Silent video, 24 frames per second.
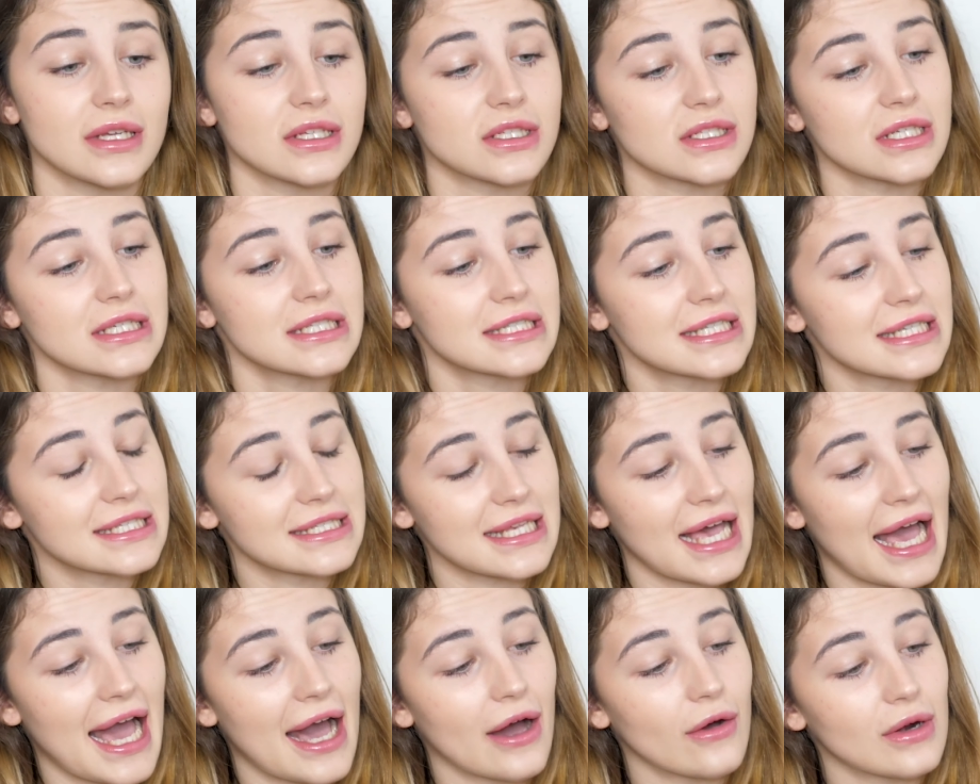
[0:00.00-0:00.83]
It's just
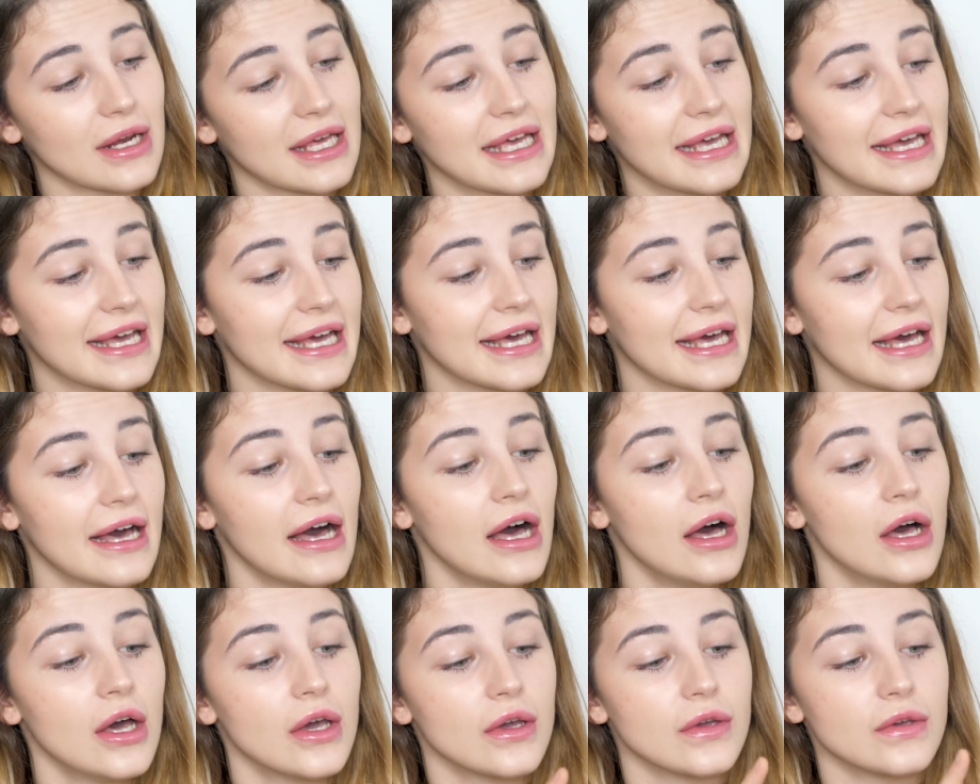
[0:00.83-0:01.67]
this owl here
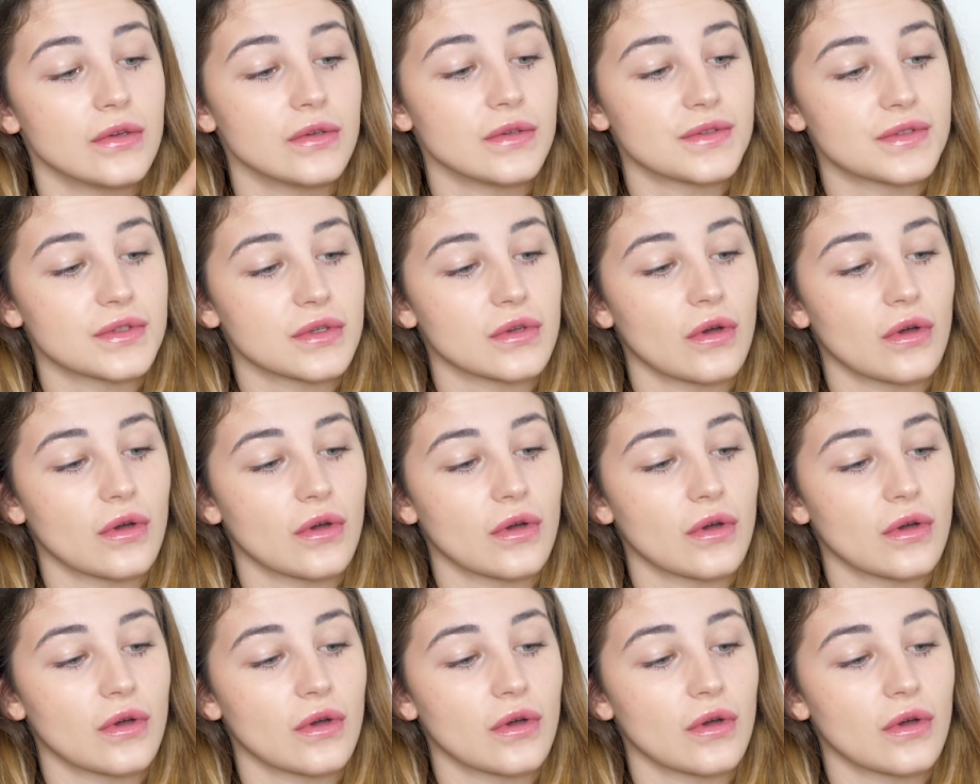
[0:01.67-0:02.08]
who's